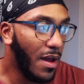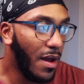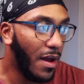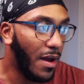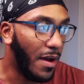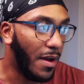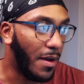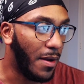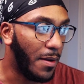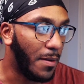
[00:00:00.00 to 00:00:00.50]

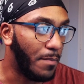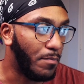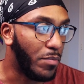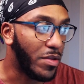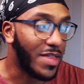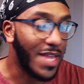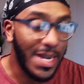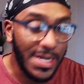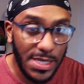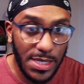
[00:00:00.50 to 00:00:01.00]
But
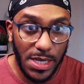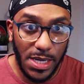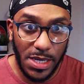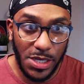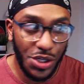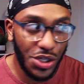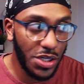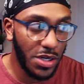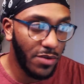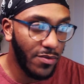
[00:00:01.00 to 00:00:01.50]
that's the
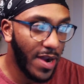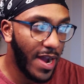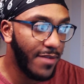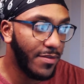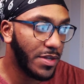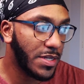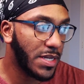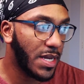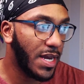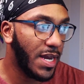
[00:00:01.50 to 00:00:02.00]
Incheon
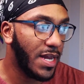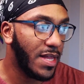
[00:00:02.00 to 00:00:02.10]
Arrivals kit.